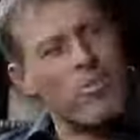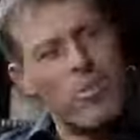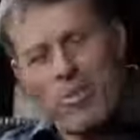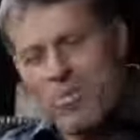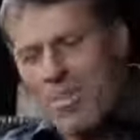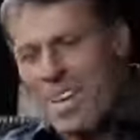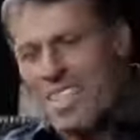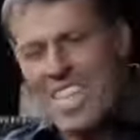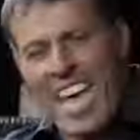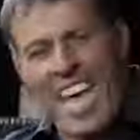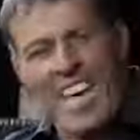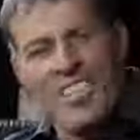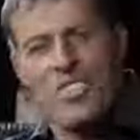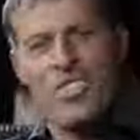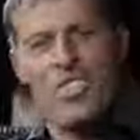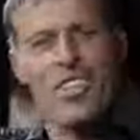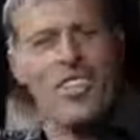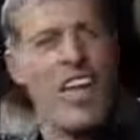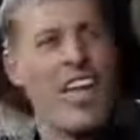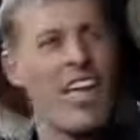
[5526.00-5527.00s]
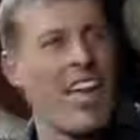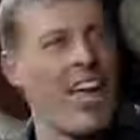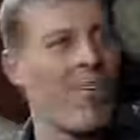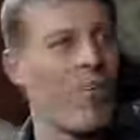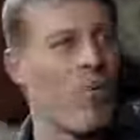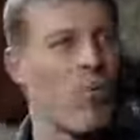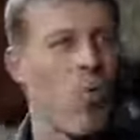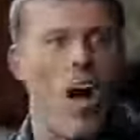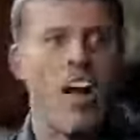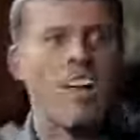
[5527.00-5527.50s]
attention. And I
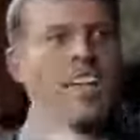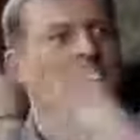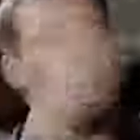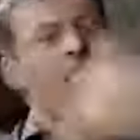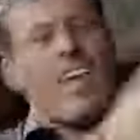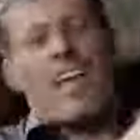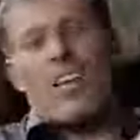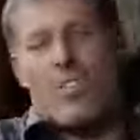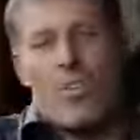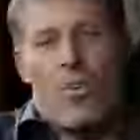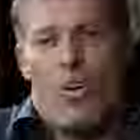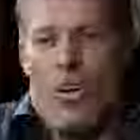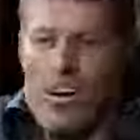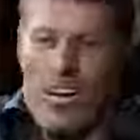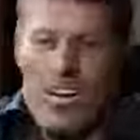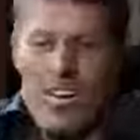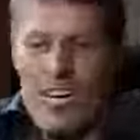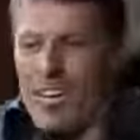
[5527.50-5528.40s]
walked out that door.